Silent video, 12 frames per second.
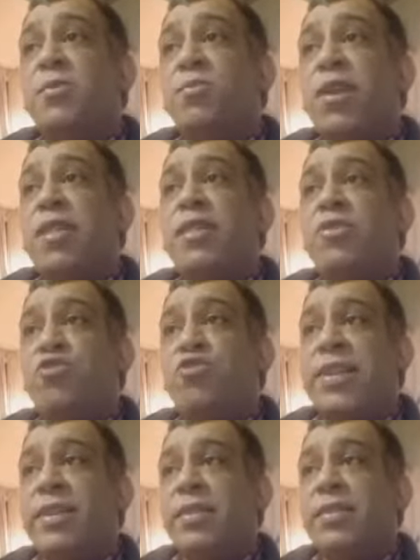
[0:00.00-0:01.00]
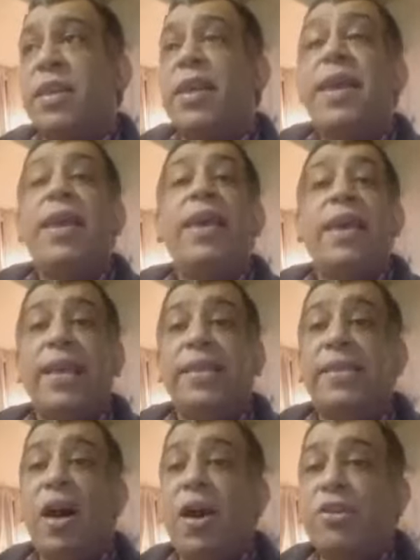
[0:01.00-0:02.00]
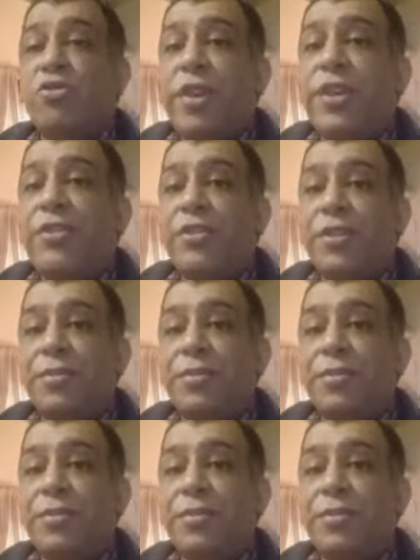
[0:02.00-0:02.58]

one of the triggers is hydration.